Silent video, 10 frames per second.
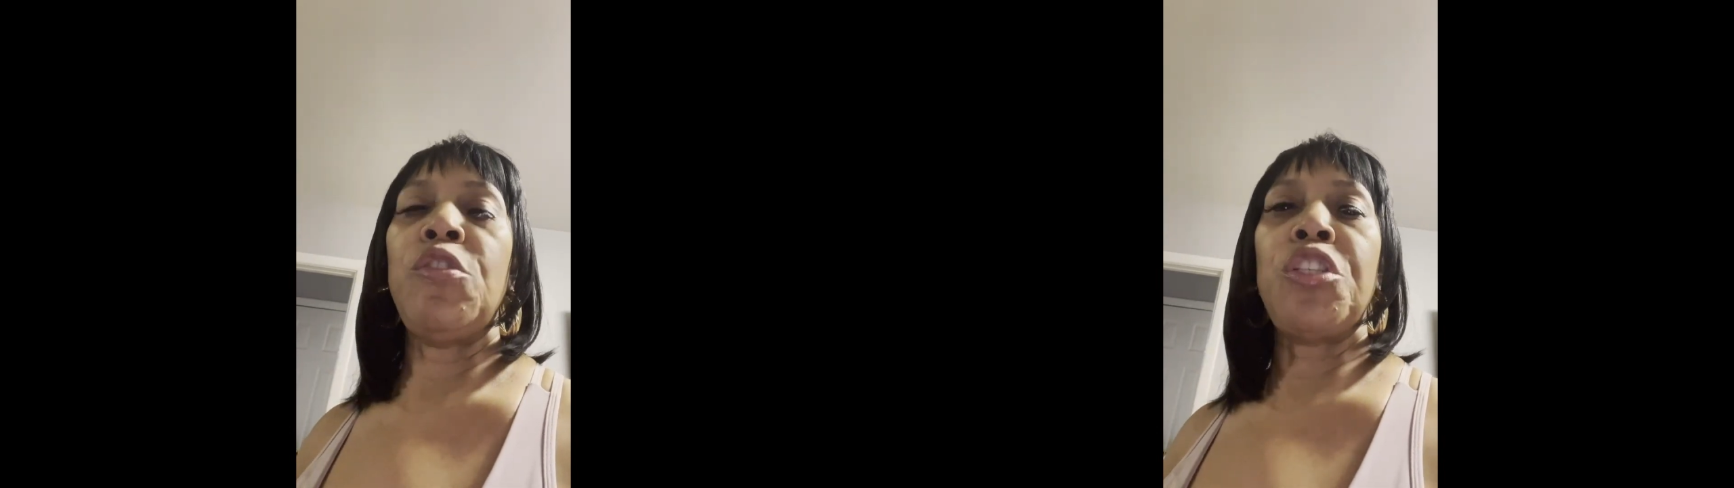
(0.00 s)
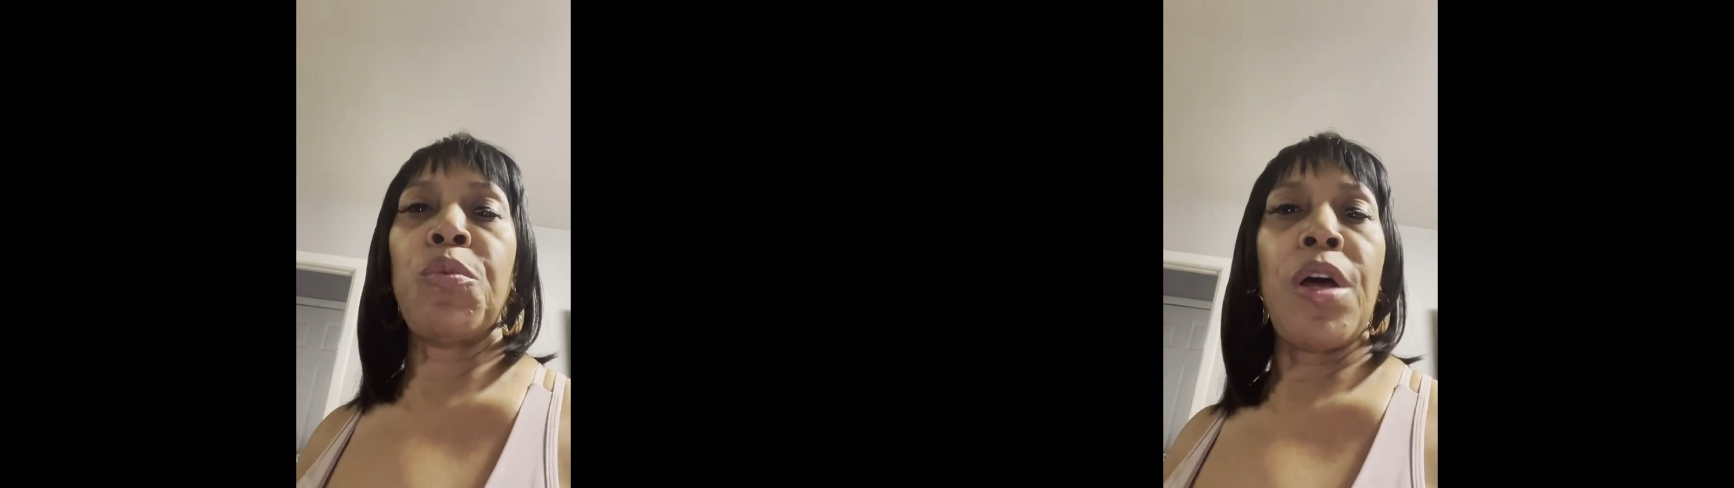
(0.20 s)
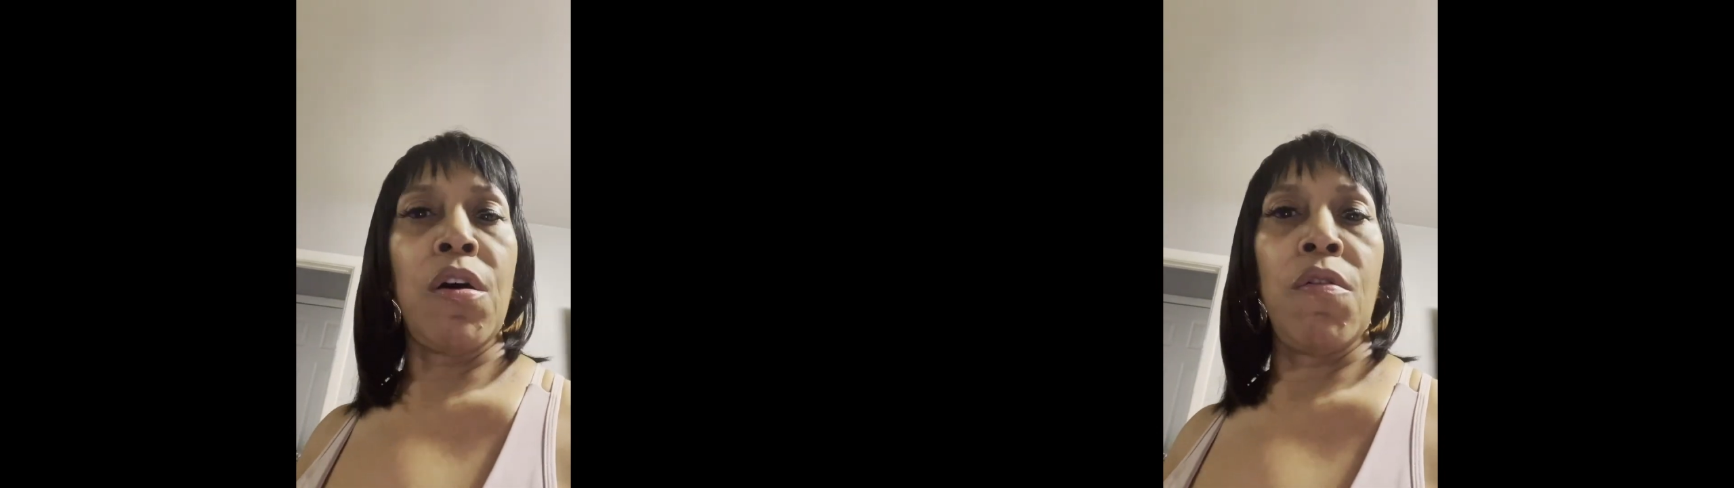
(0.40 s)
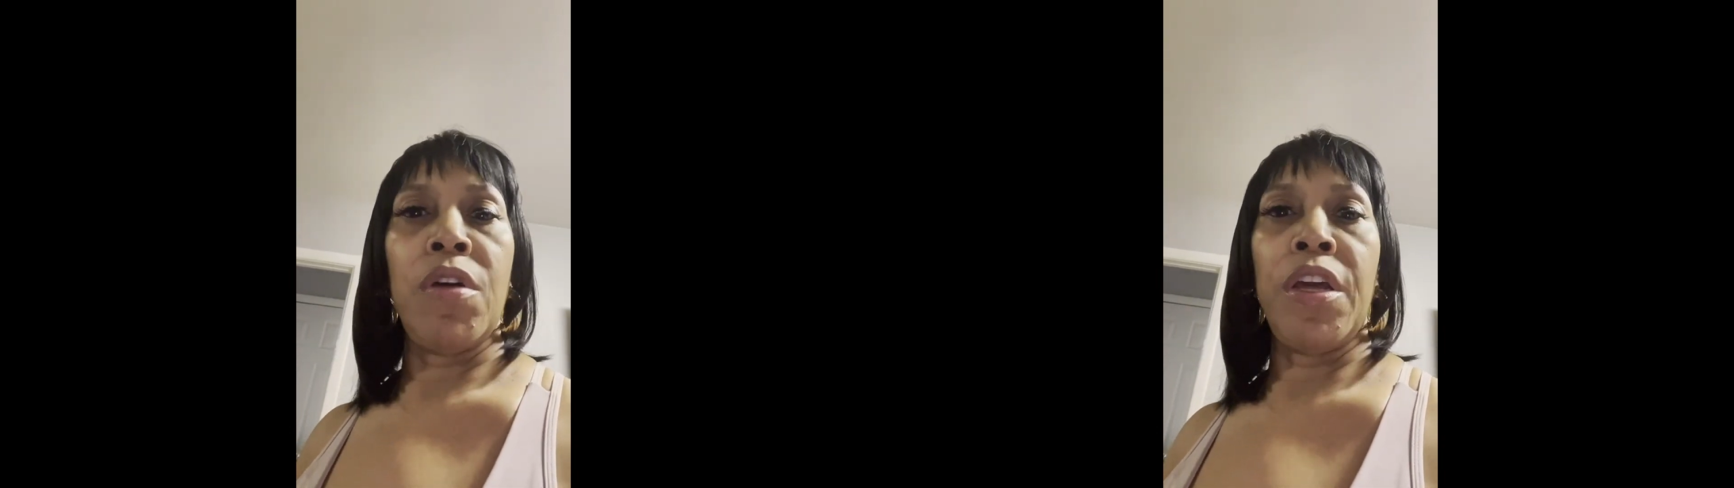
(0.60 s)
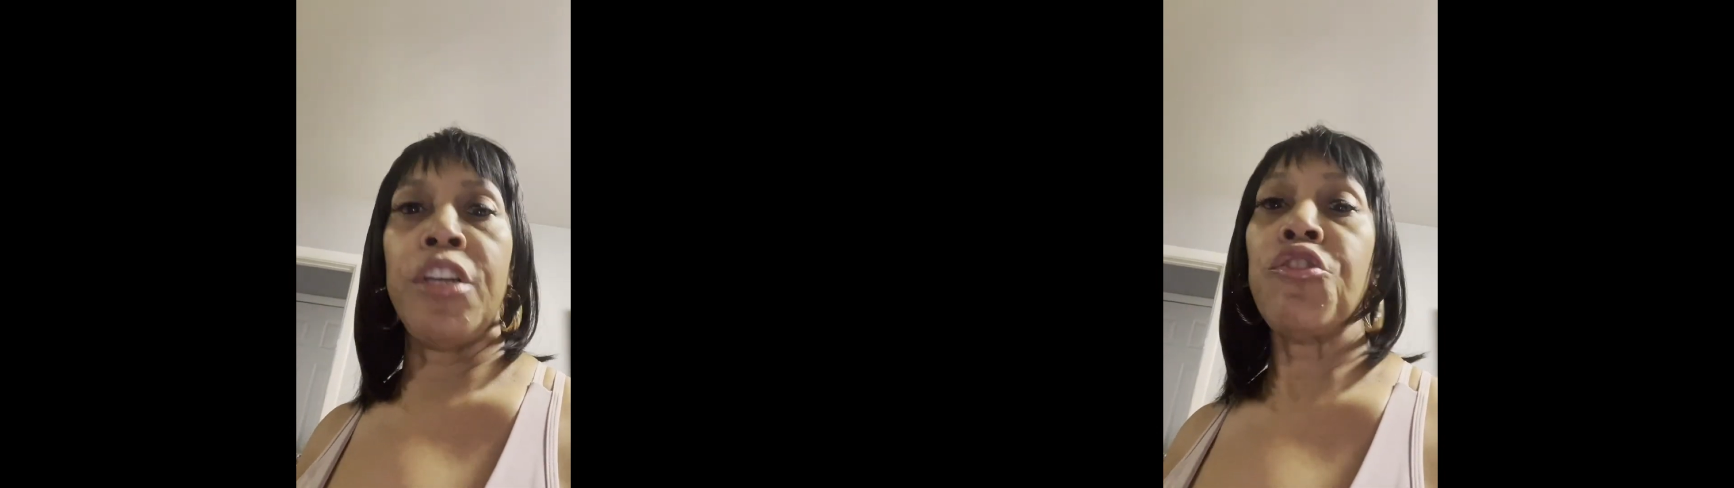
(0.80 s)
swell
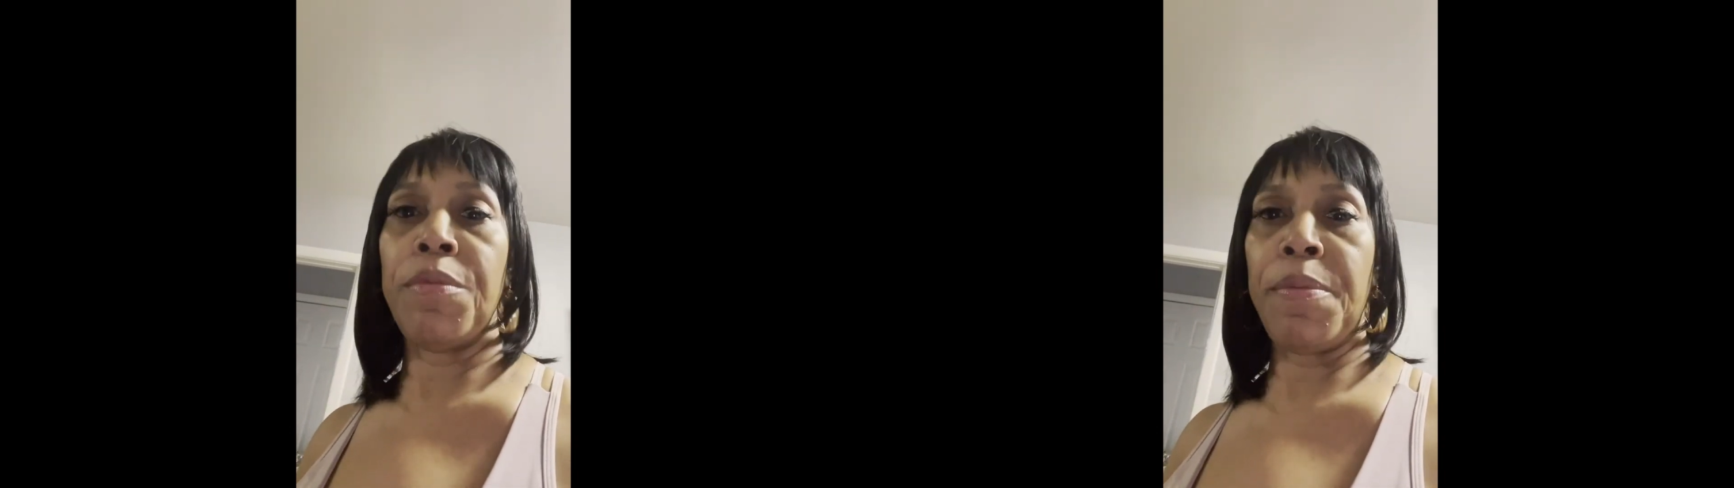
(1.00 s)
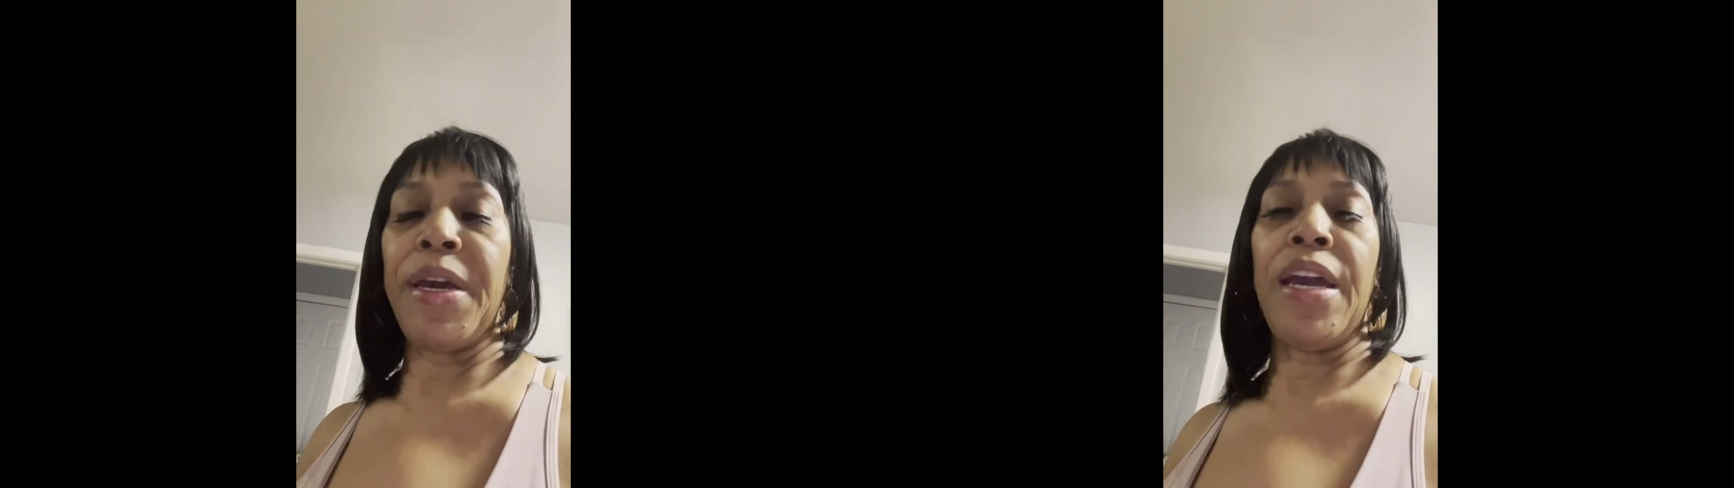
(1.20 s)
extremely bad,